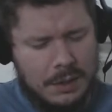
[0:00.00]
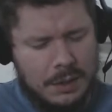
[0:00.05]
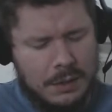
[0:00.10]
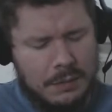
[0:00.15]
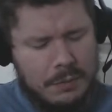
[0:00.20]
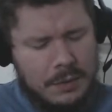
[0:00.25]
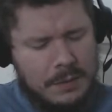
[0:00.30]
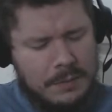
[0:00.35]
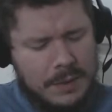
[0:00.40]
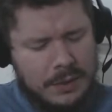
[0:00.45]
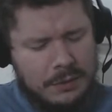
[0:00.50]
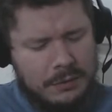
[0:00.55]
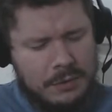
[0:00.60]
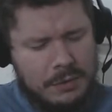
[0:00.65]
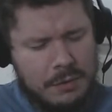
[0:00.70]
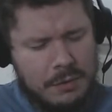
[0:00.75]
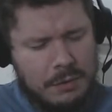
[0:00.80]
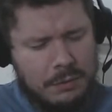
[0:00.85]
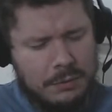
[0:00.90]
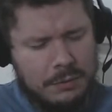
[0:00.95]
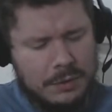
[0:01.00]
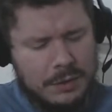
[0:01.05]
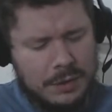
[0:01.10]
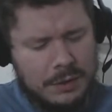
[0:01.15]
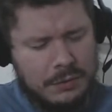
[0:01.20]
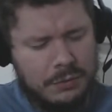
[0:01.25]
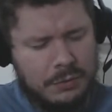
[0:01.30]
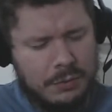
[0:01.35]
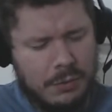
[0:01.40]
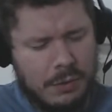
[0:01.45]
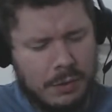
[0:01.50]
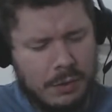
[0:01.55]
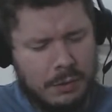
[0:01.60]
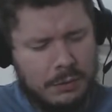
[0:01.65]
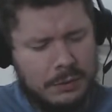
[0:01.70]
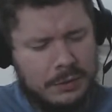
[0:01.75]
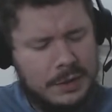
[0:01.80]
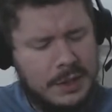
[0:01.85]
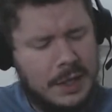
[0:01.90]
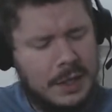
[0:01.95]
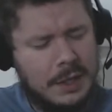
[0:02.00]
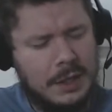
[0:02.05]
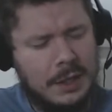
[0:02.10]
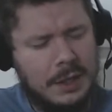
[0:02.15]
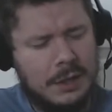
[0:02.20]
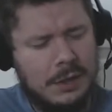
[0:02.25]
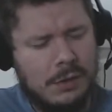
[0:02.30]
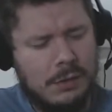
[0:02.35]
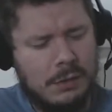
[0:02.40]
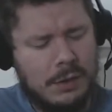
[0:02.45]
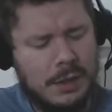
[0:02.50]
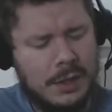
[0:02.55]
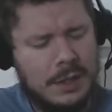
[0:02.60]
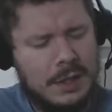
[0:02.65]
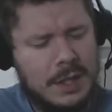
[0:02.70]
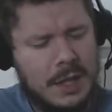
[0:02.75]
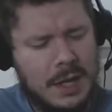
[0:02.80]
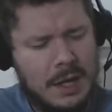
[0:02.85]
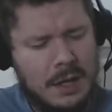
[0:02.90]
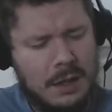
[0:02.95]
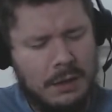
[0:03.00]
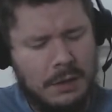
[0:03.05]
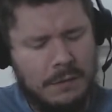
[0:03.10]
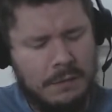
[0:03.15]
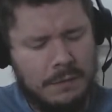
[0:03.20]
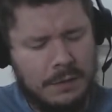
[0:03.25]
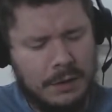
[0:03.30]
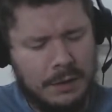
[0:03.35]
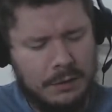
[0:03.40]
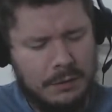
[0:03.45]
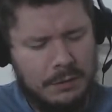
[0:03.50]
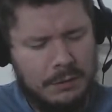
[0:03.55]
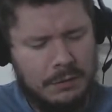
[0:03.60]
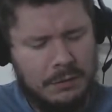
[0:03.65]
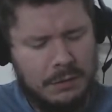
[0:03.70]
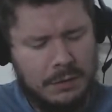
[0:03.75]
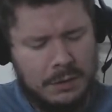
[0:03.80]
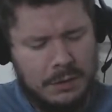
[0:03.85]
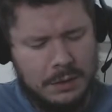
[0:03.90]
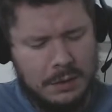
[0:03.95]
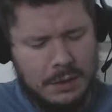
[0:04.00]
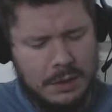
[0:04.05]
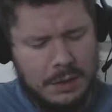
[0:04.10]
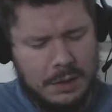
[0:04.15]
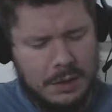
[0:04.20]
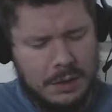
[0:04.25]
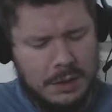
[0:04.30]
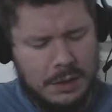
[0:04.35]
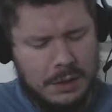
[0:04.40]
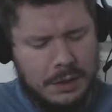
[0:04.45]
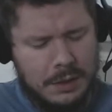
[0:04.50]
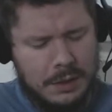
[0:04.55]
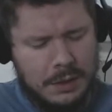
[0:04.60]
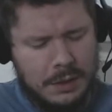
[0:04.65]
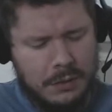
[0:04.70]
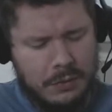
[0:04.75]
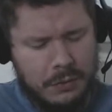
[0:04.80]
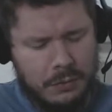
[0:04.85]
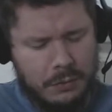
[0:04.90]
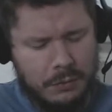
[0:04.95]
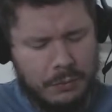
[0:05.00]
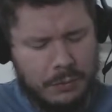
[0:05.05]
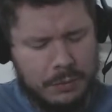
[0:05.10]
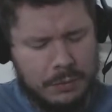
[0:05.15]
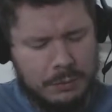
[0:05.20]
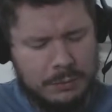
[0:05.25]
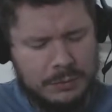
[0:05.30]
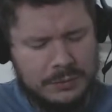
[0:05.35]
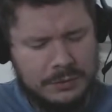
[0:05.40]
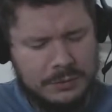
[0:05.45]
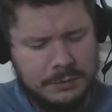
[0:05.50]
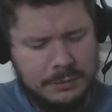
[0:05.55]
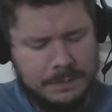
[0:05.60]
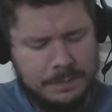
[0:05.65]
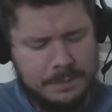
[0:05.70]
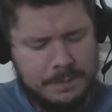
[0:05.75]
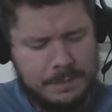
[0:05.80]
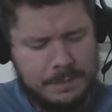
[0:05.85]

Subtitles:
that we've been told in this world, yet ignoring the elephants in the rooms.